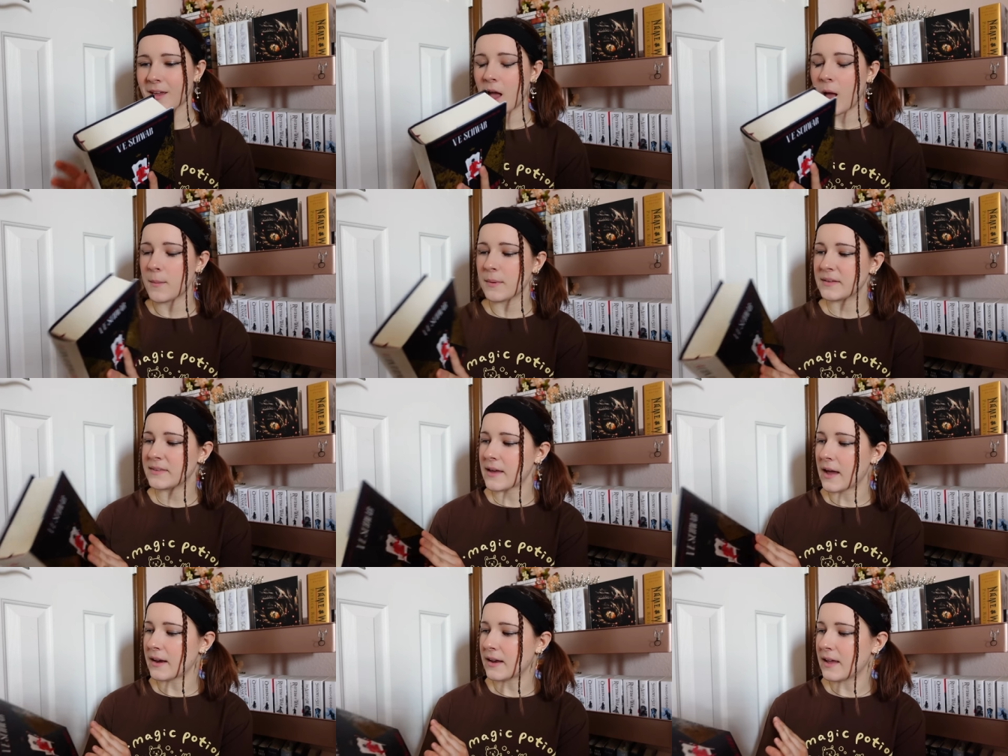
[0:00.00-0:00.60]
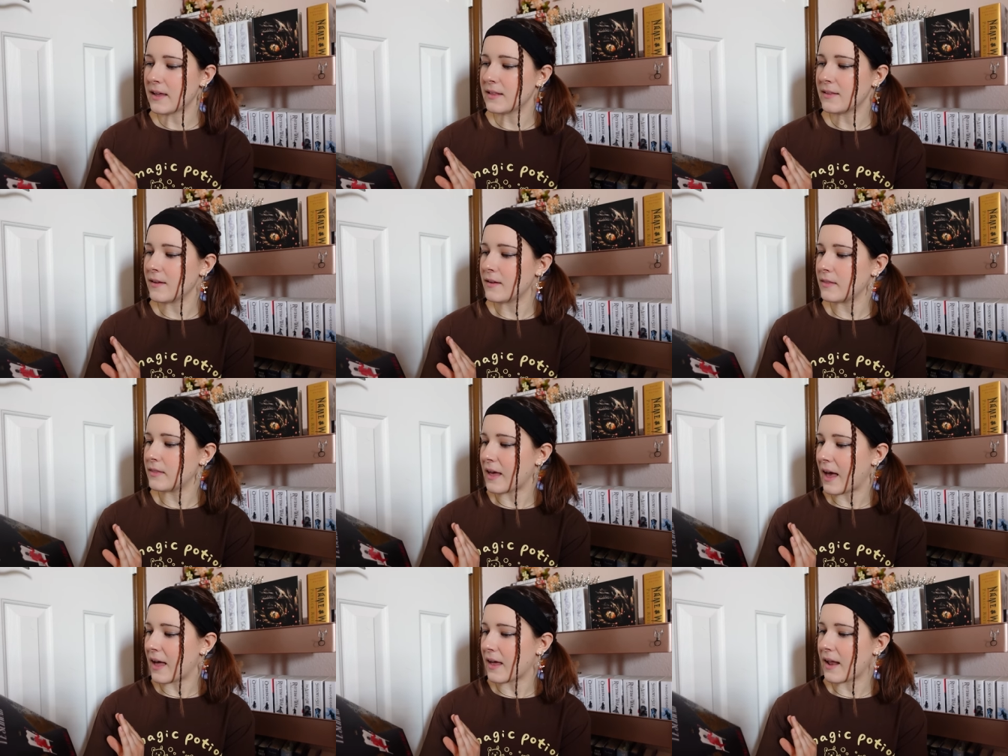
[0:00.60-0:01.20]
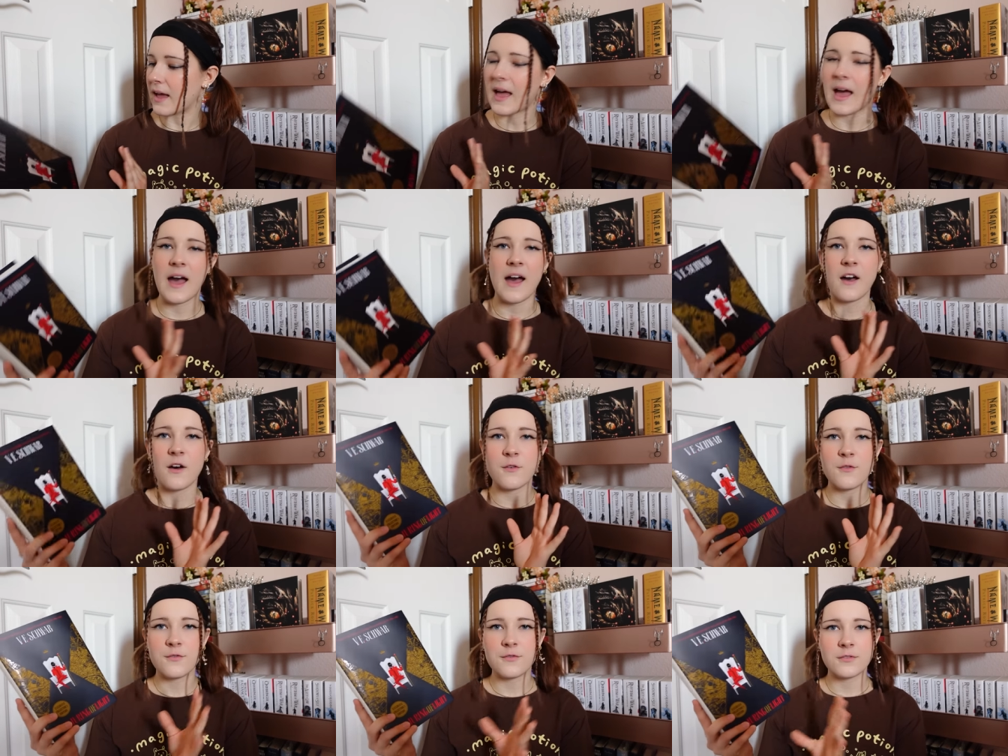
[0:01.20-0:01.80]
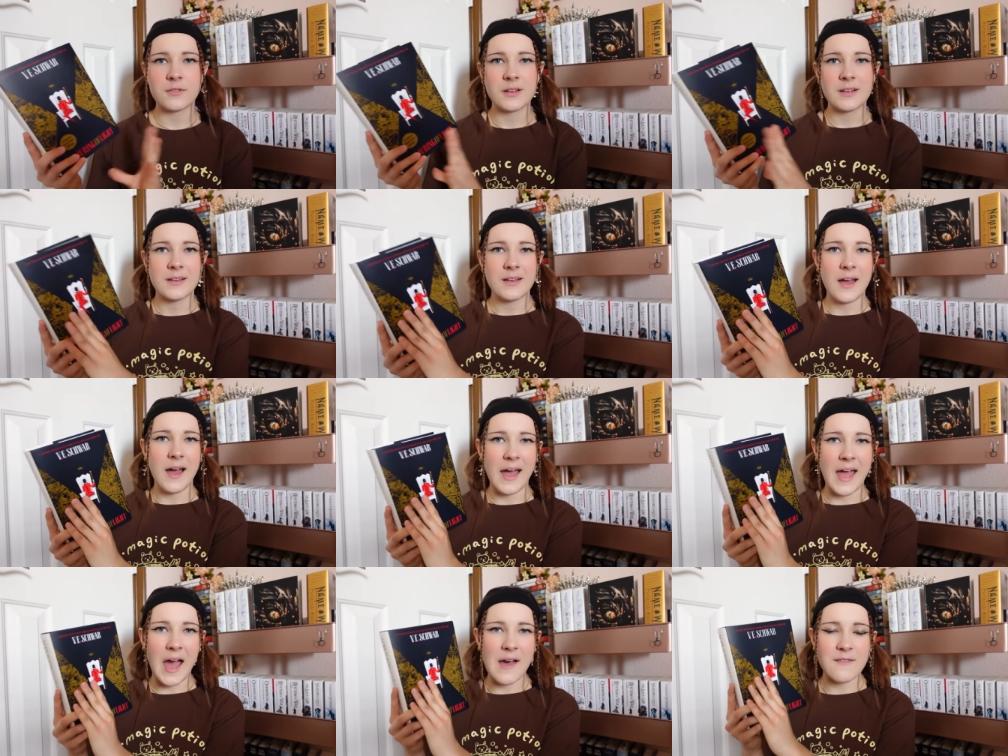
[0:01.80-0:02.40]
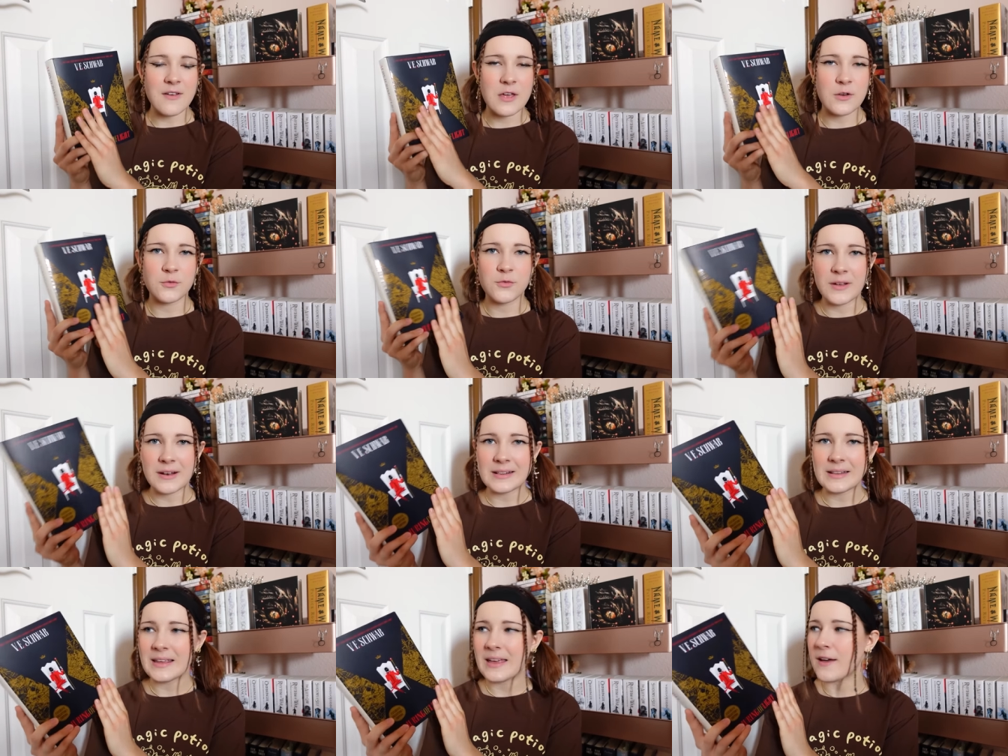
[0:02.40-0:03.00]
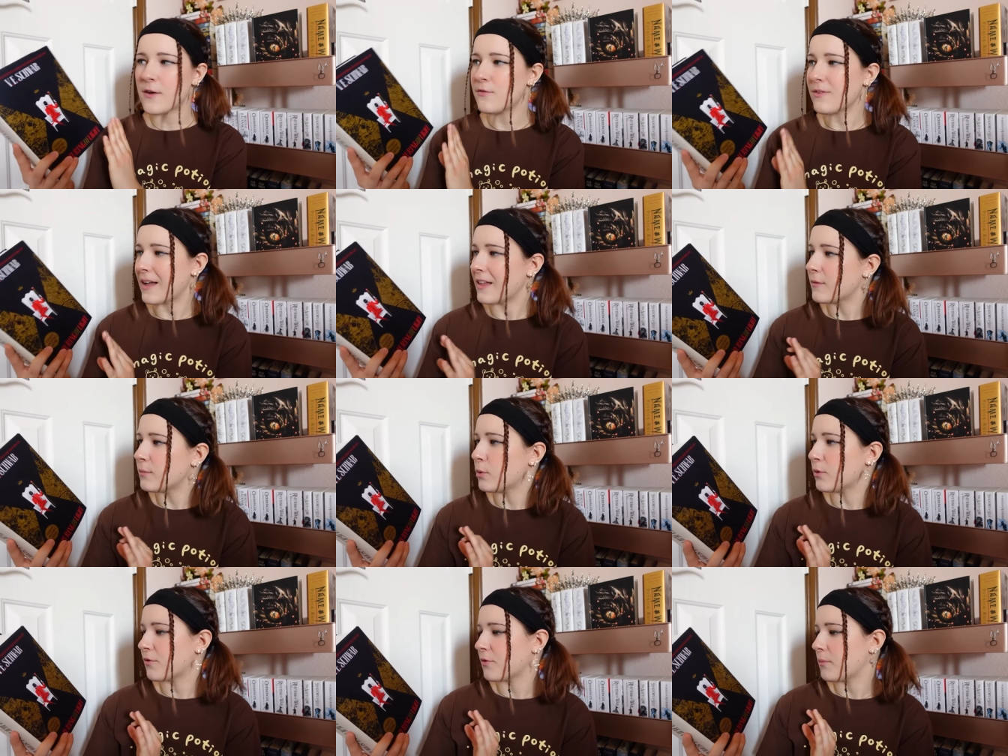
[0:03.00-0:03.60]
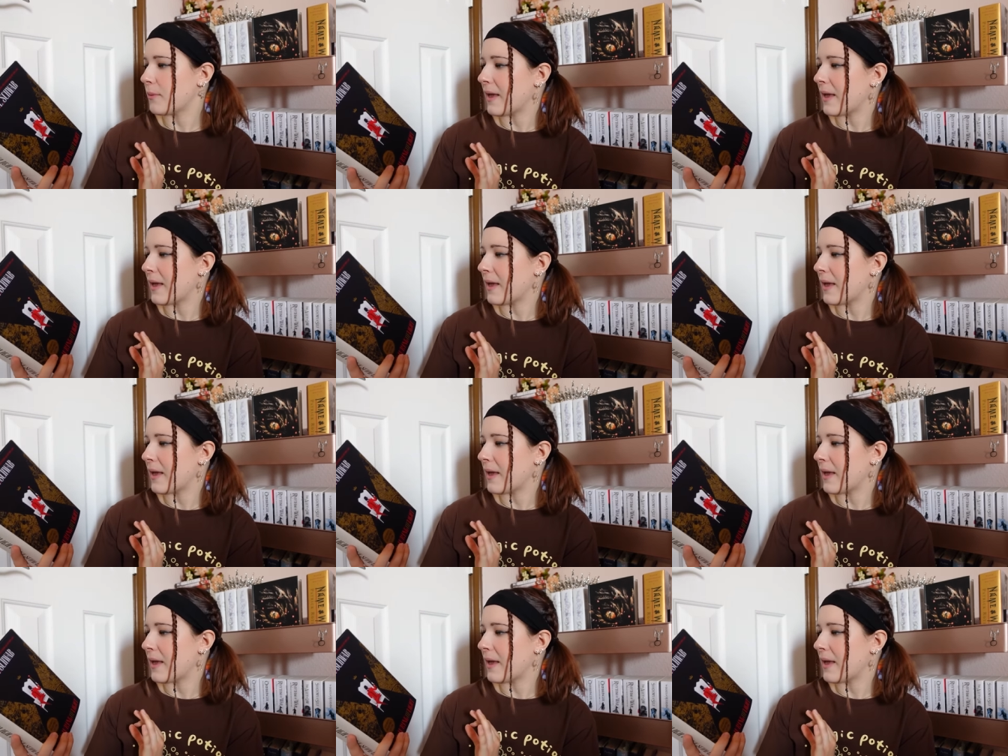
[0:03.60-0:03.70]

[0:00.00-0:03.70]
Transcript: I'm excited that I have have it readily available for